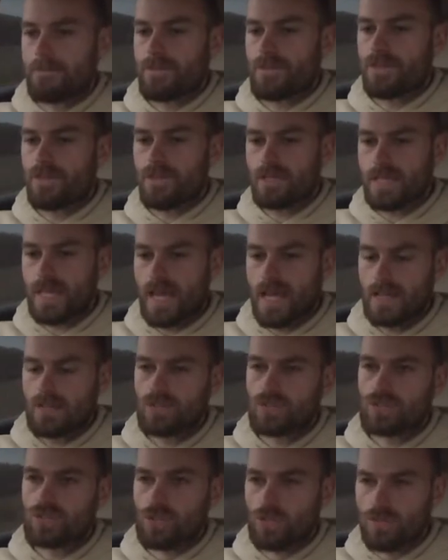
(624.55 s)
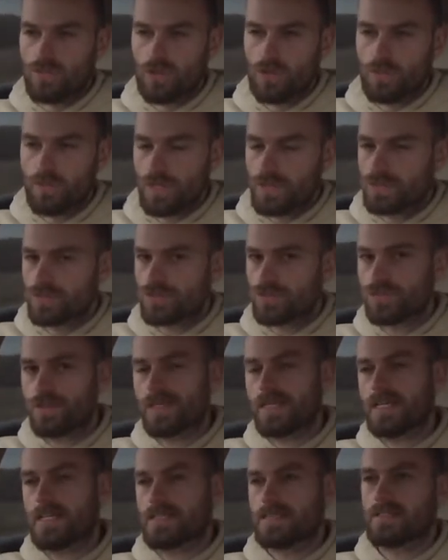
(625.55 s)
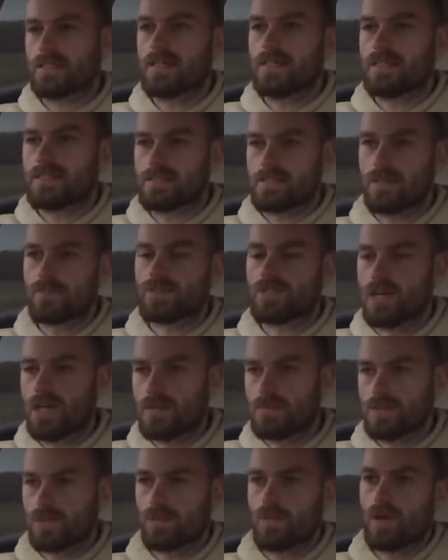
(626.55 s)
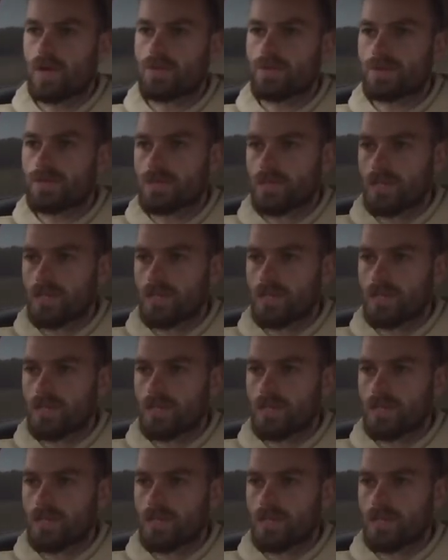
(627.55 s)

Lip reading: So you can sort of almost trick it slightly. Sometimes it won't